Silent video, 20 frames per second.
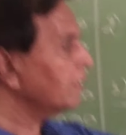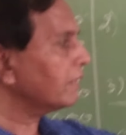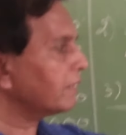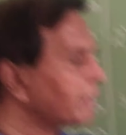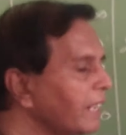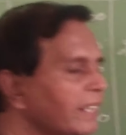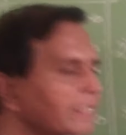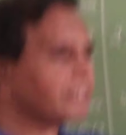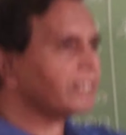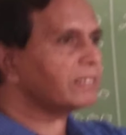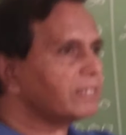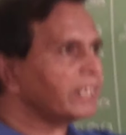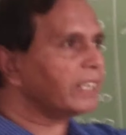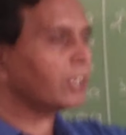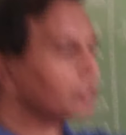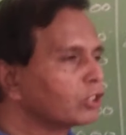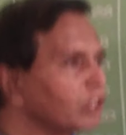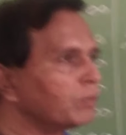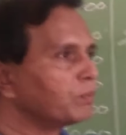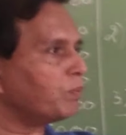tax at the
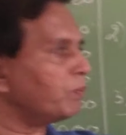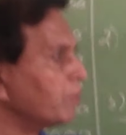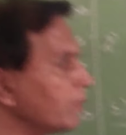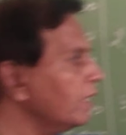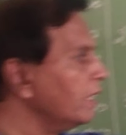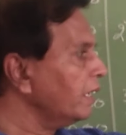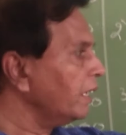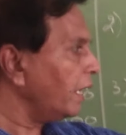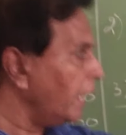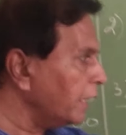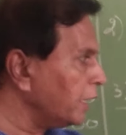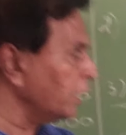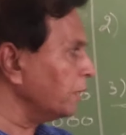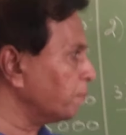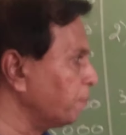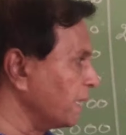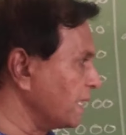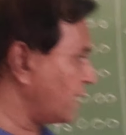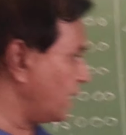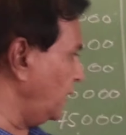rate of
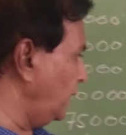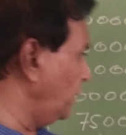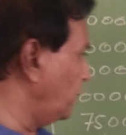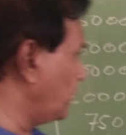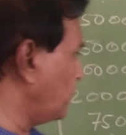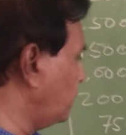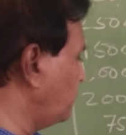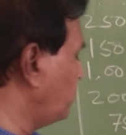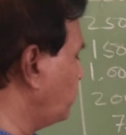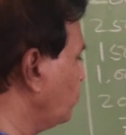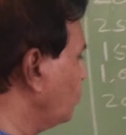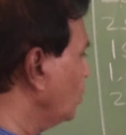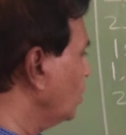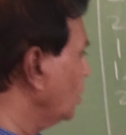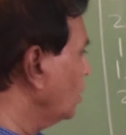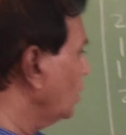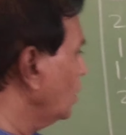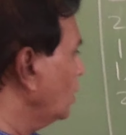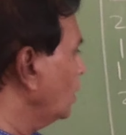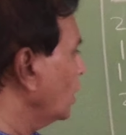18%.
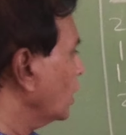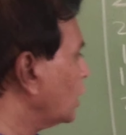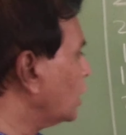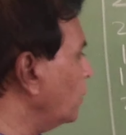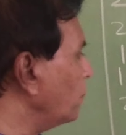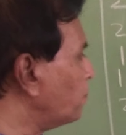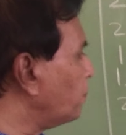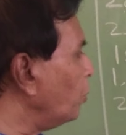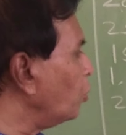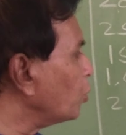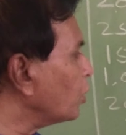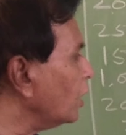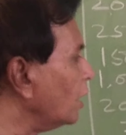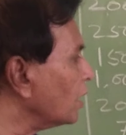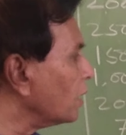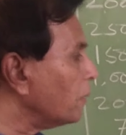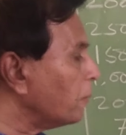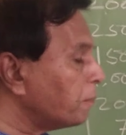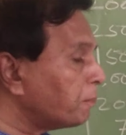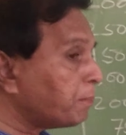
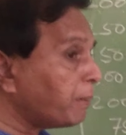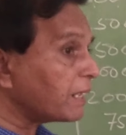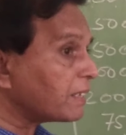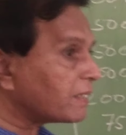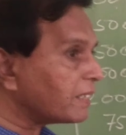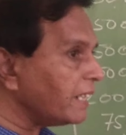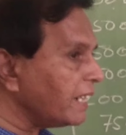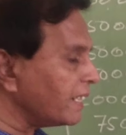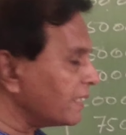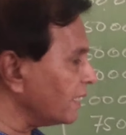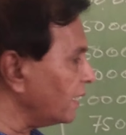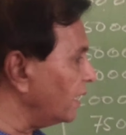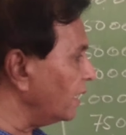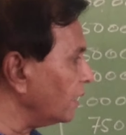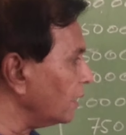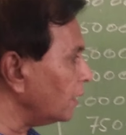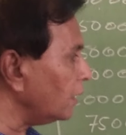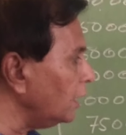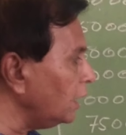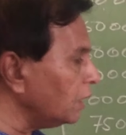Computer
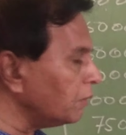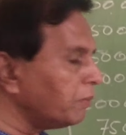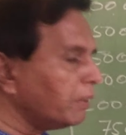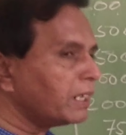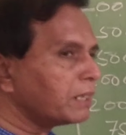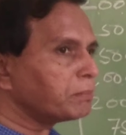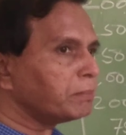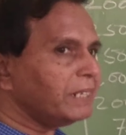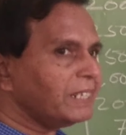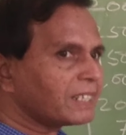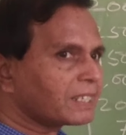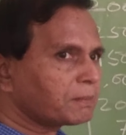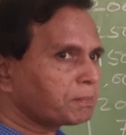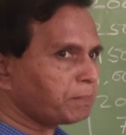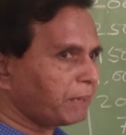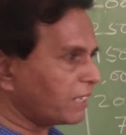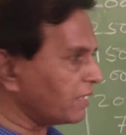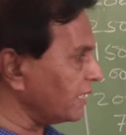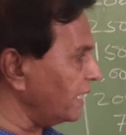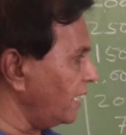purchased, inward
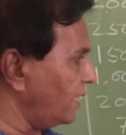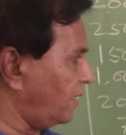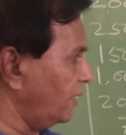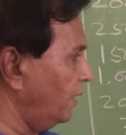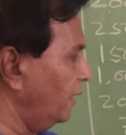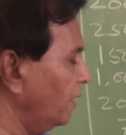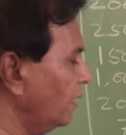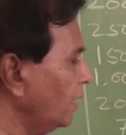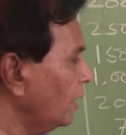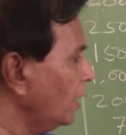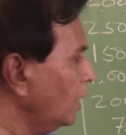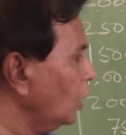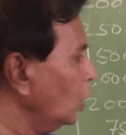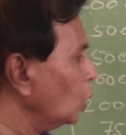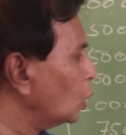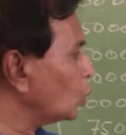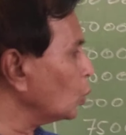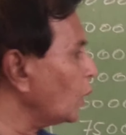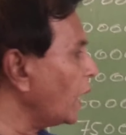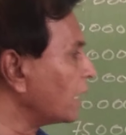means purchased,
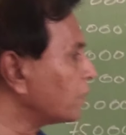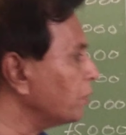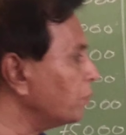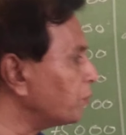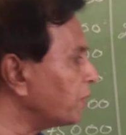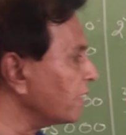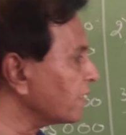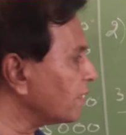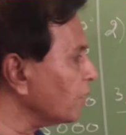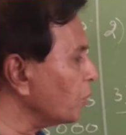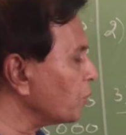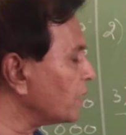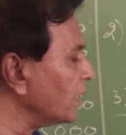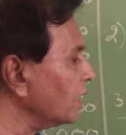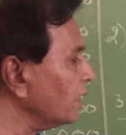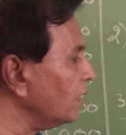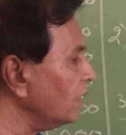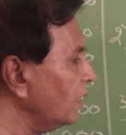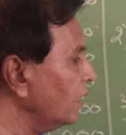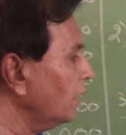
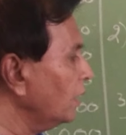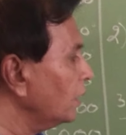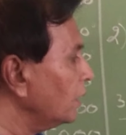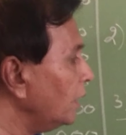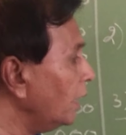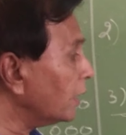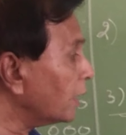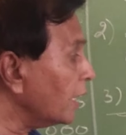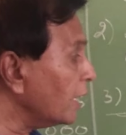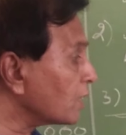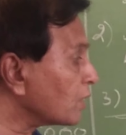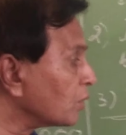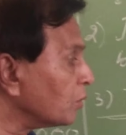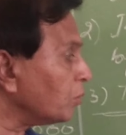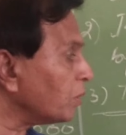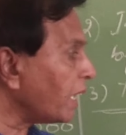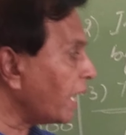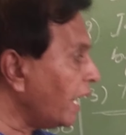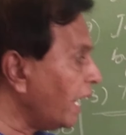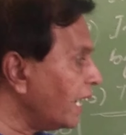2,50,000, it is
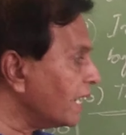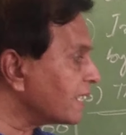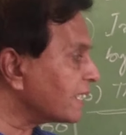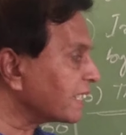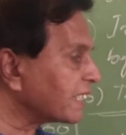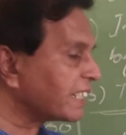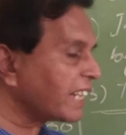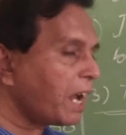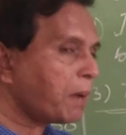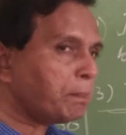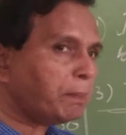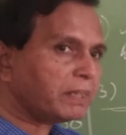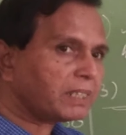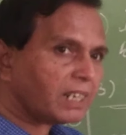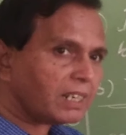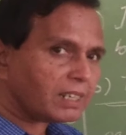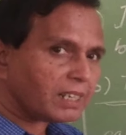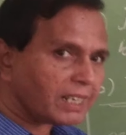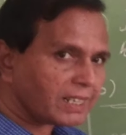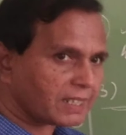known as
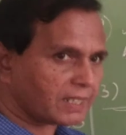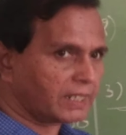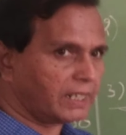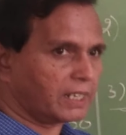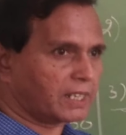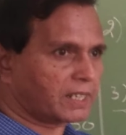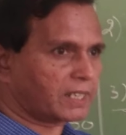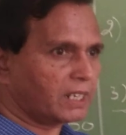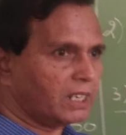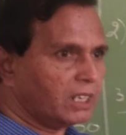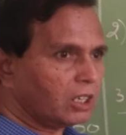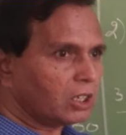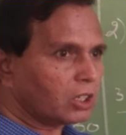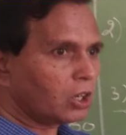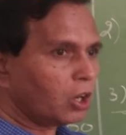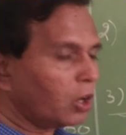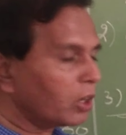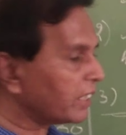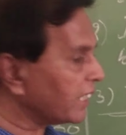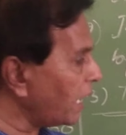capital assets
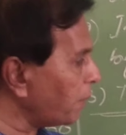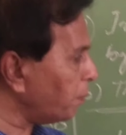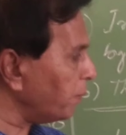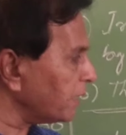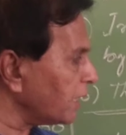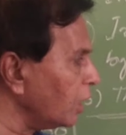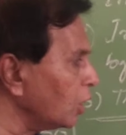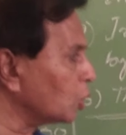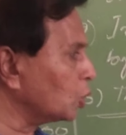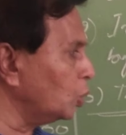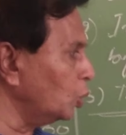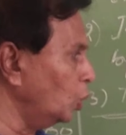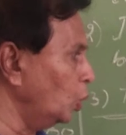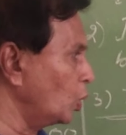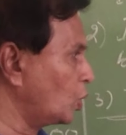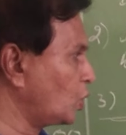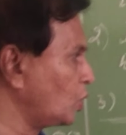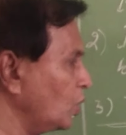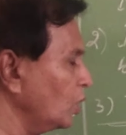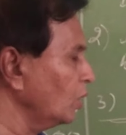or capital
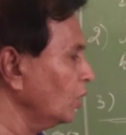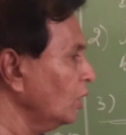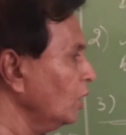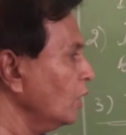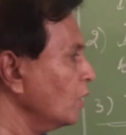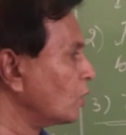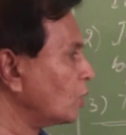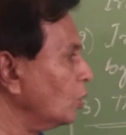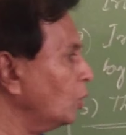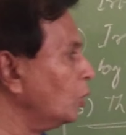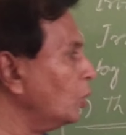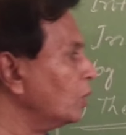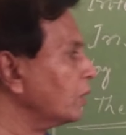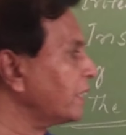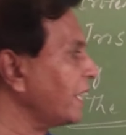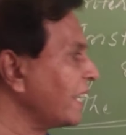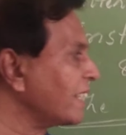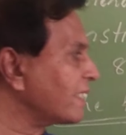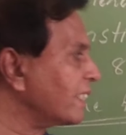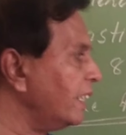goods.
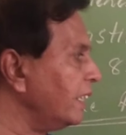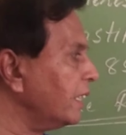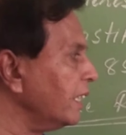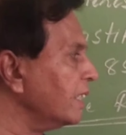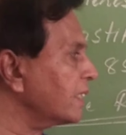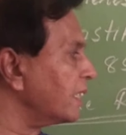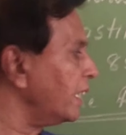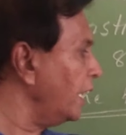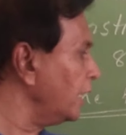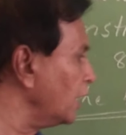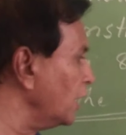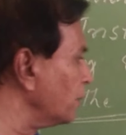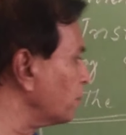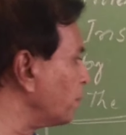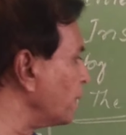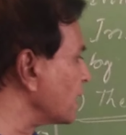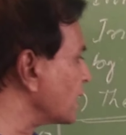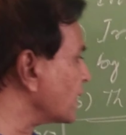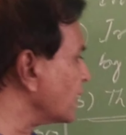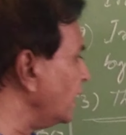So tax rate is
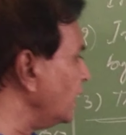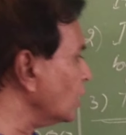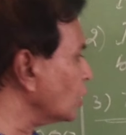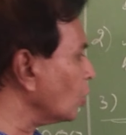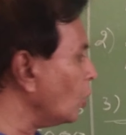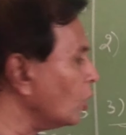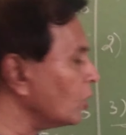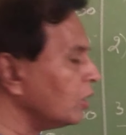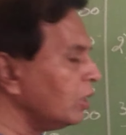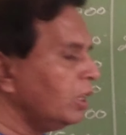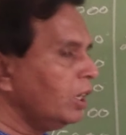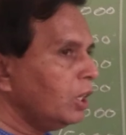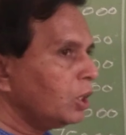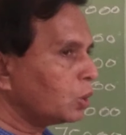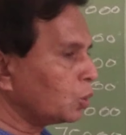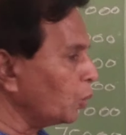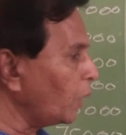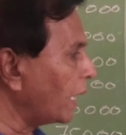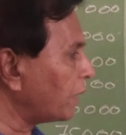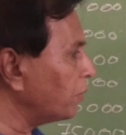18% on
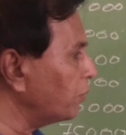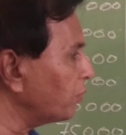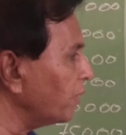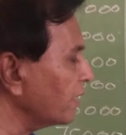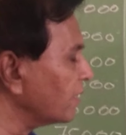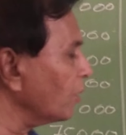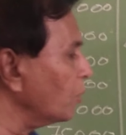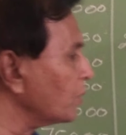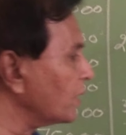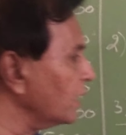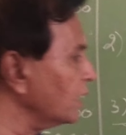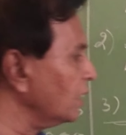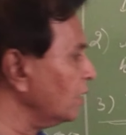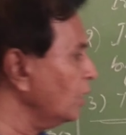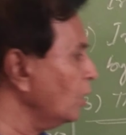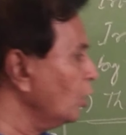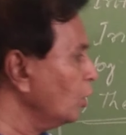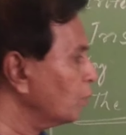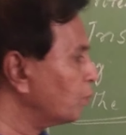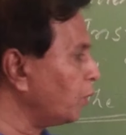
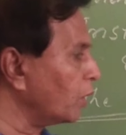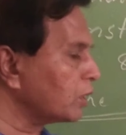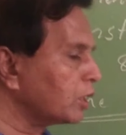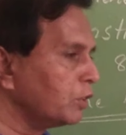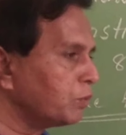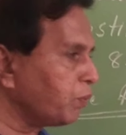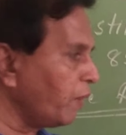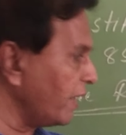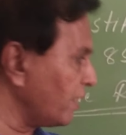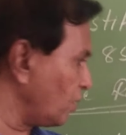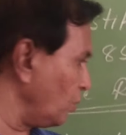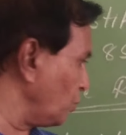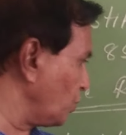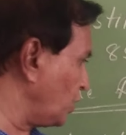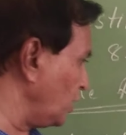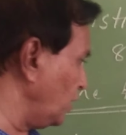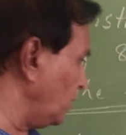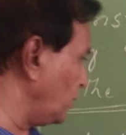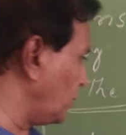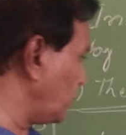2,50,000,
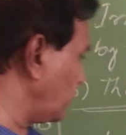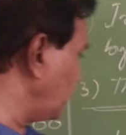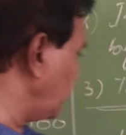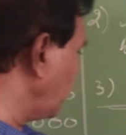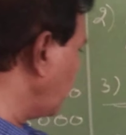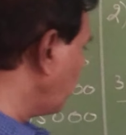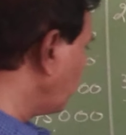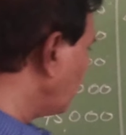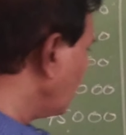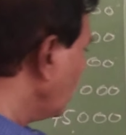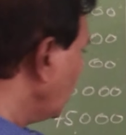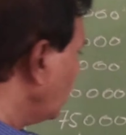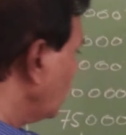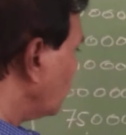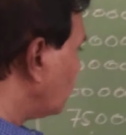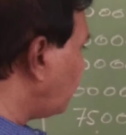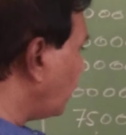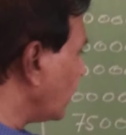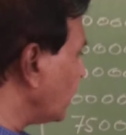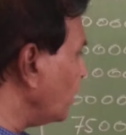45,000.
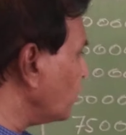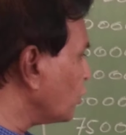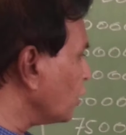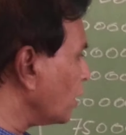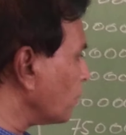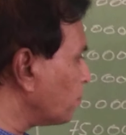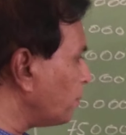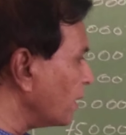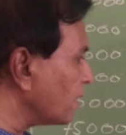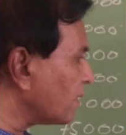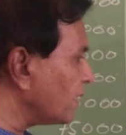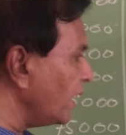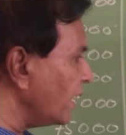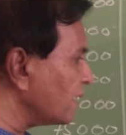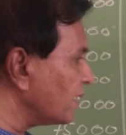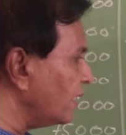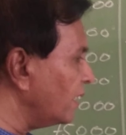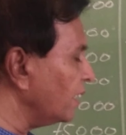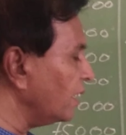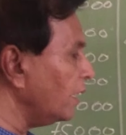Furniture
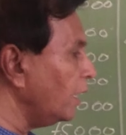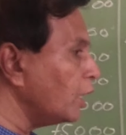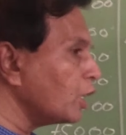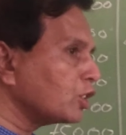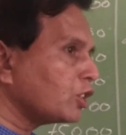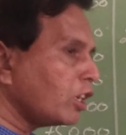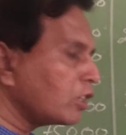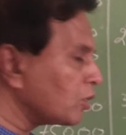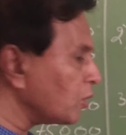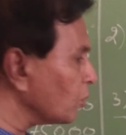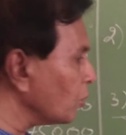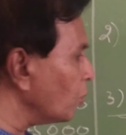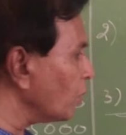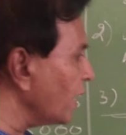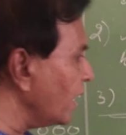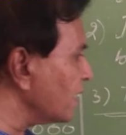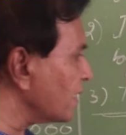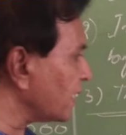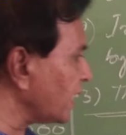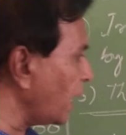purchased, it is also
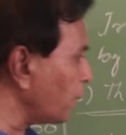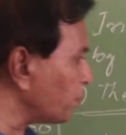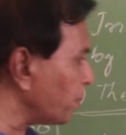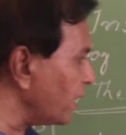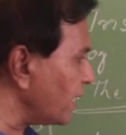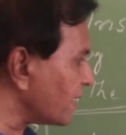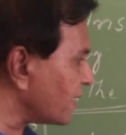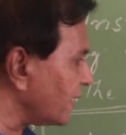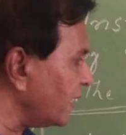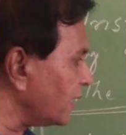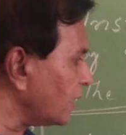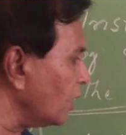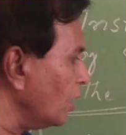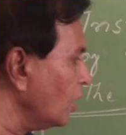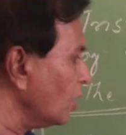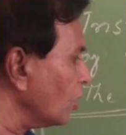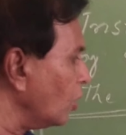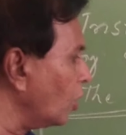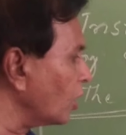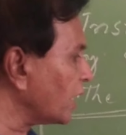known as capital
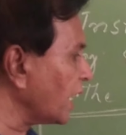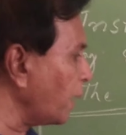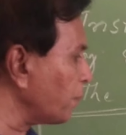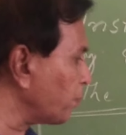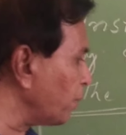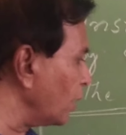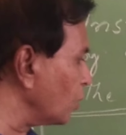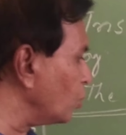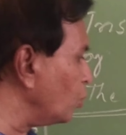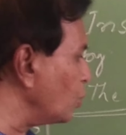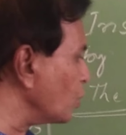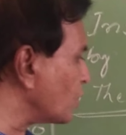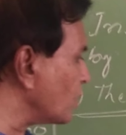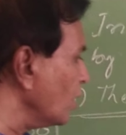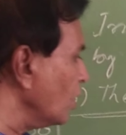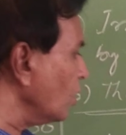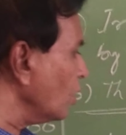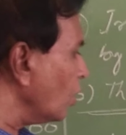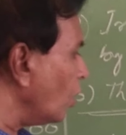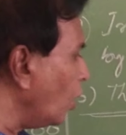asset or capital goods,
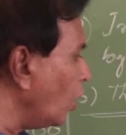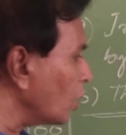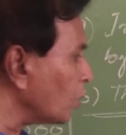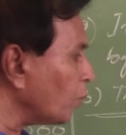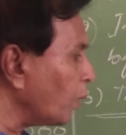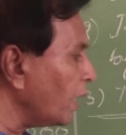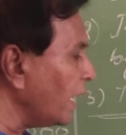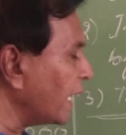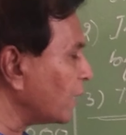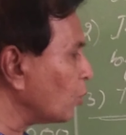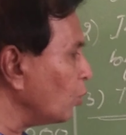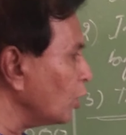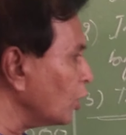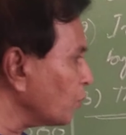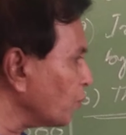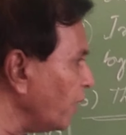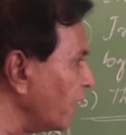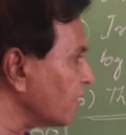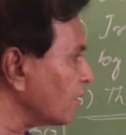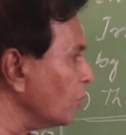on
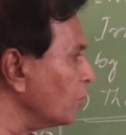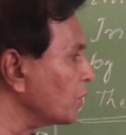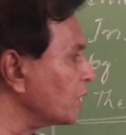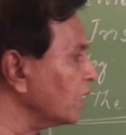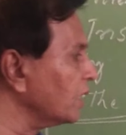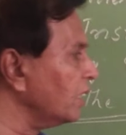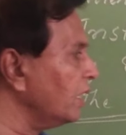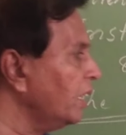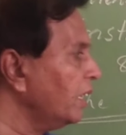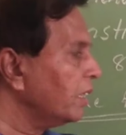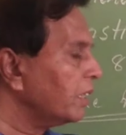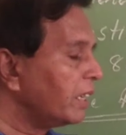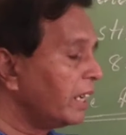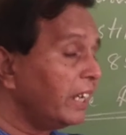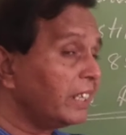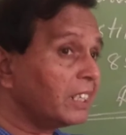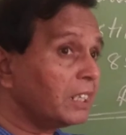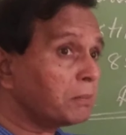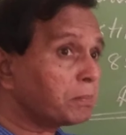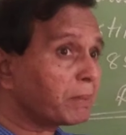1,55,000,
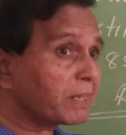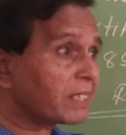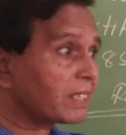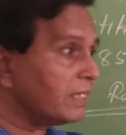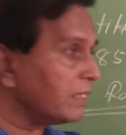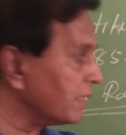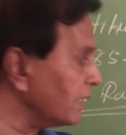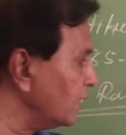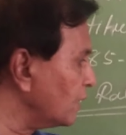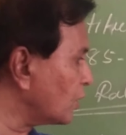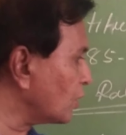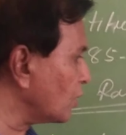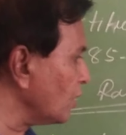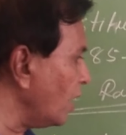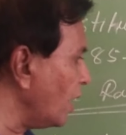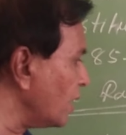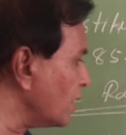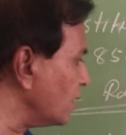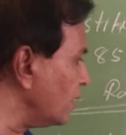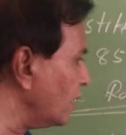18% is
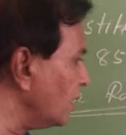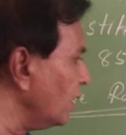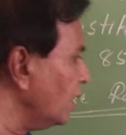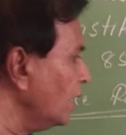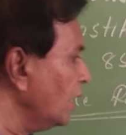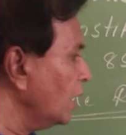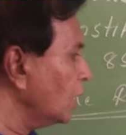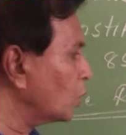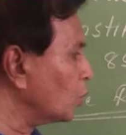charged,